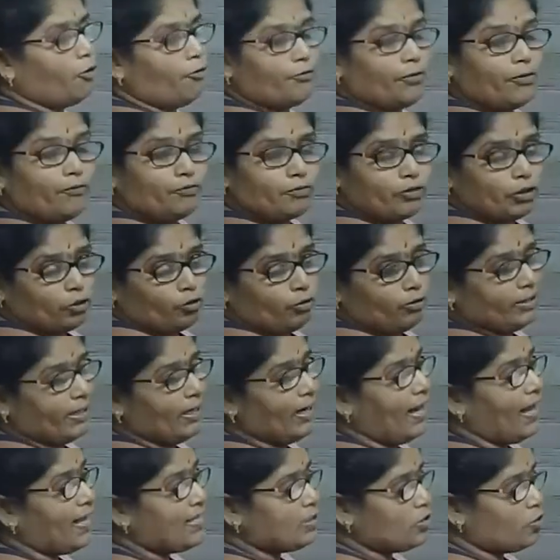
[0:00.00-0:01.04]
fifth rule. The
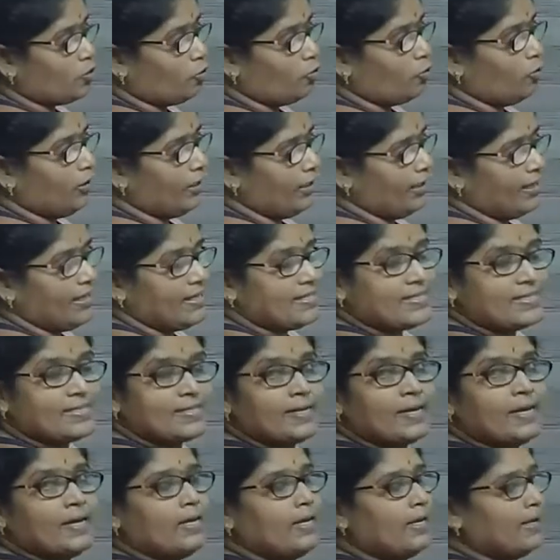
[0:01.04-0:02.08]
last rule
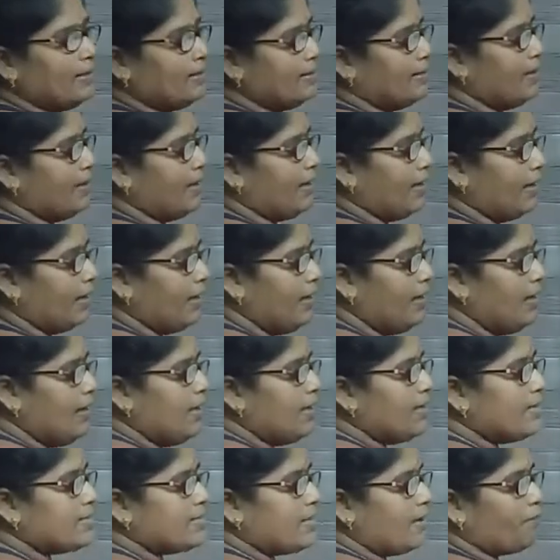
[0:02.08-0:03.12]
is
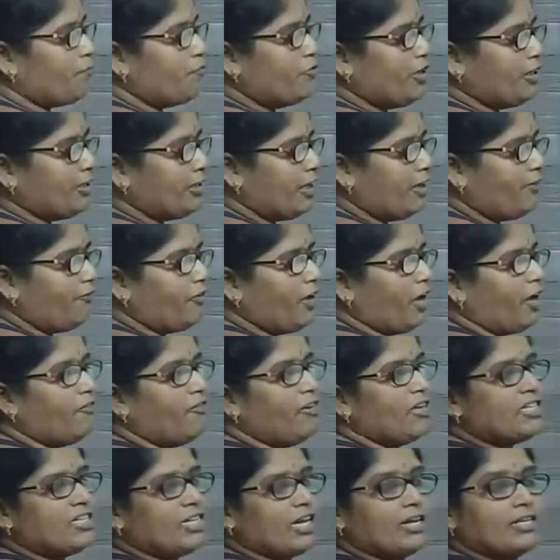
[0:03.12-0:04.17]
the subject of
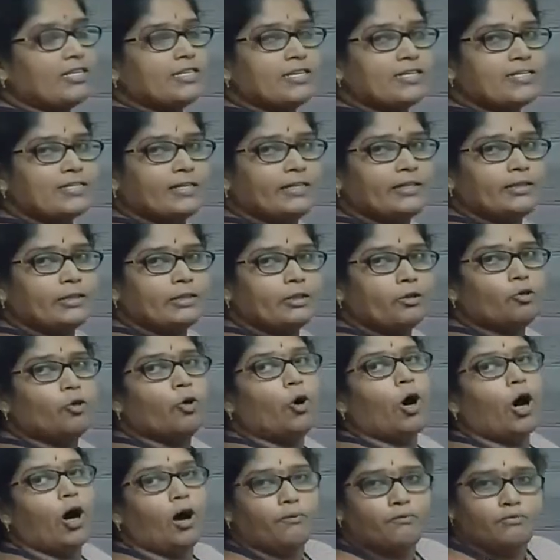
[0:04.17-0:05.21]
AV changes
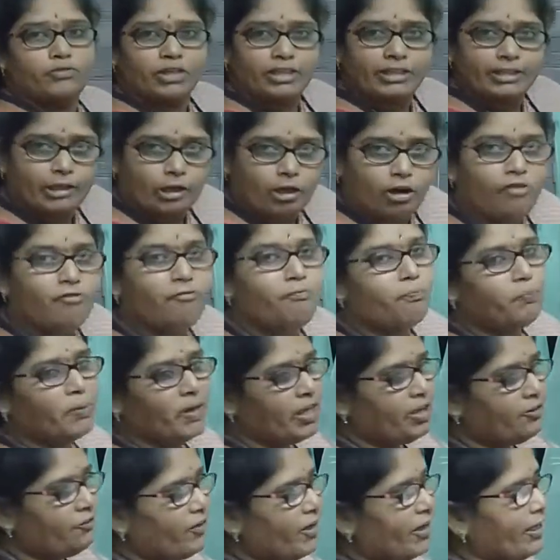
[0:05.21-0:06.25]
into object of
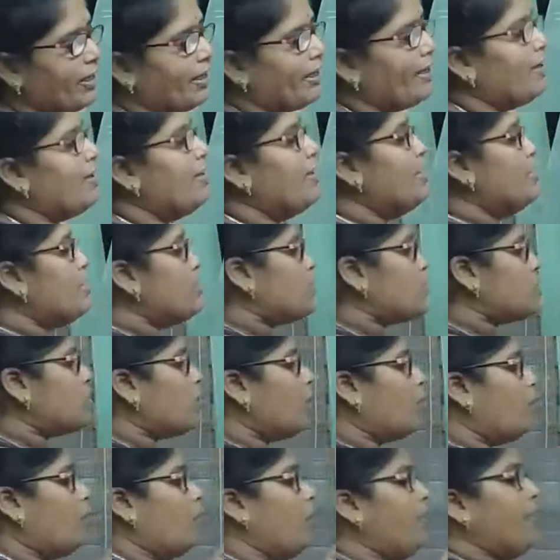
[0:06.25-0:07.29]
PV.
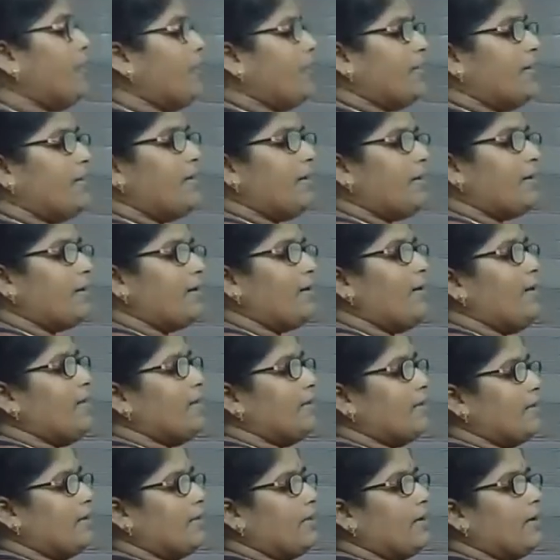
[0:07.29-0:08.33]
So here
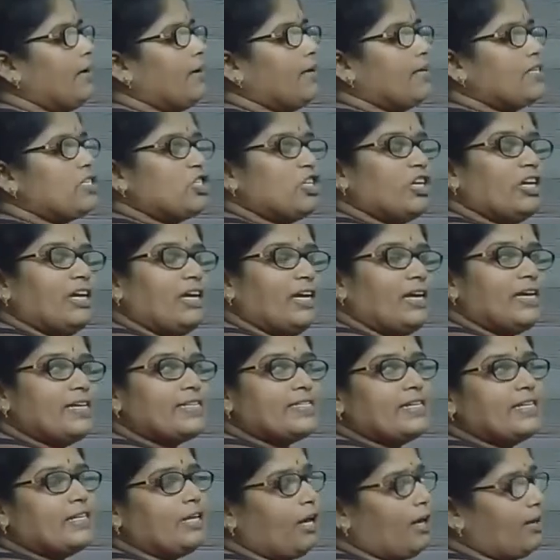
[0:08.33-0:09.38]
she is
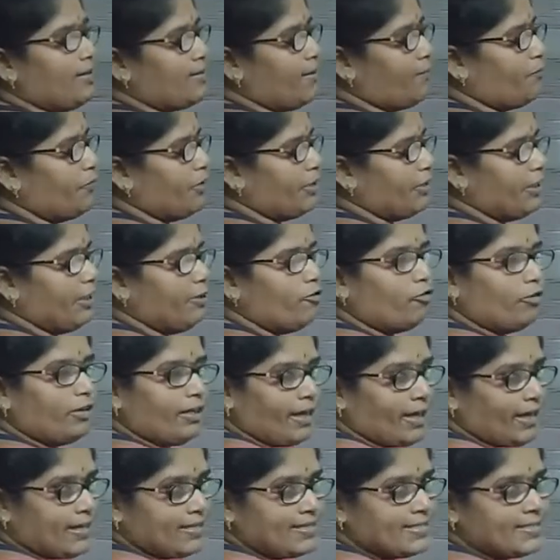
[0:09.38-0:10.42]
in subjective
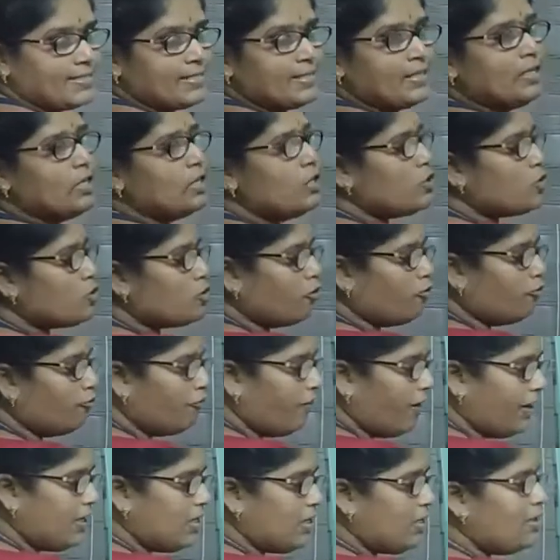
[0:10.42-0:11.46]
case. So
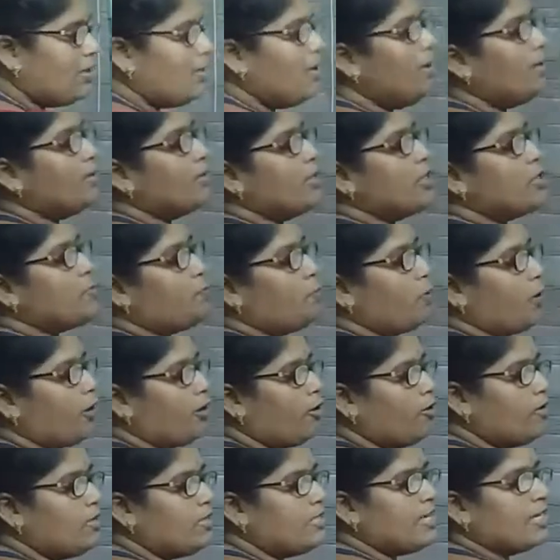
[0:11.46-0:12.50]
when this
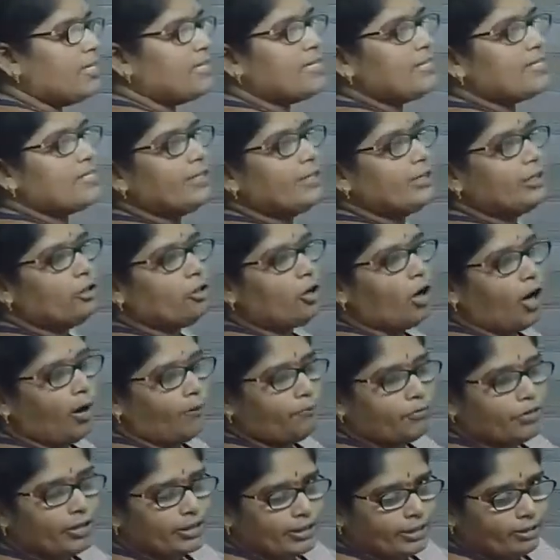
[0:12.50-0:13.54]
pronoun changes into
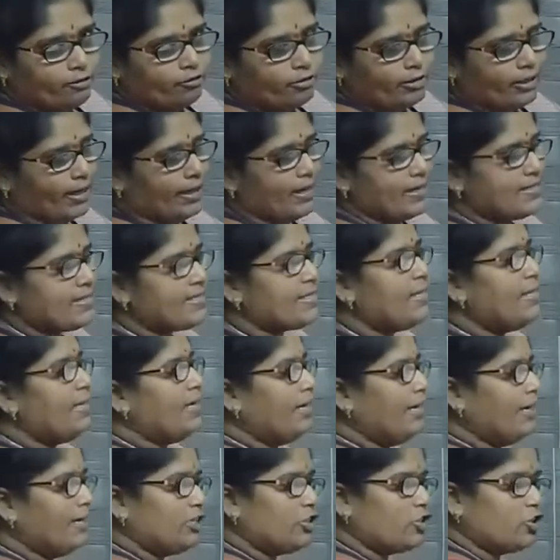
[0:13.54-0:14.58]
objective case,
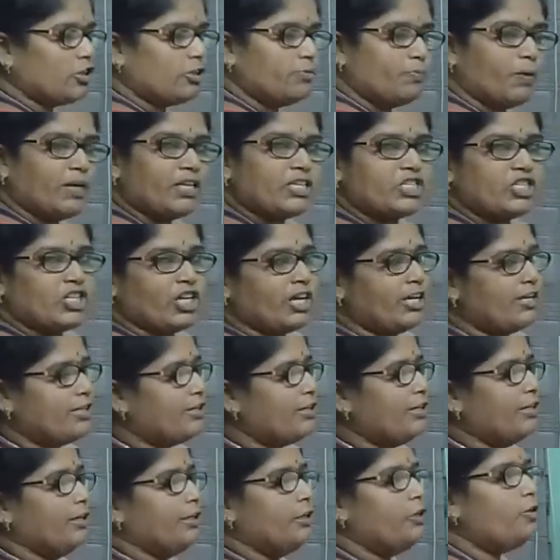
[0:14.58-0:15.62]
it should be
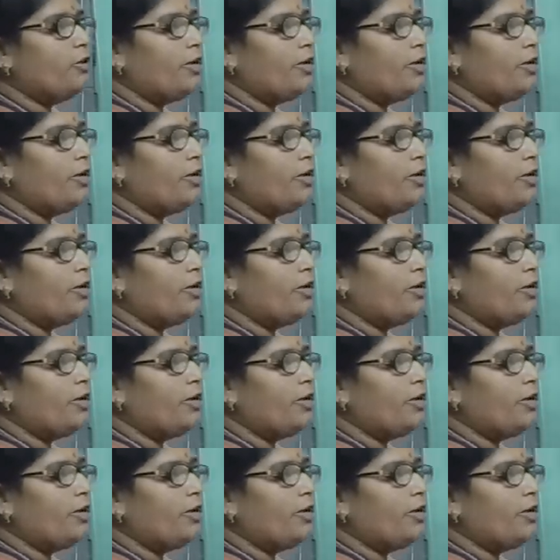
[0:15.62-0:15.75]
changed into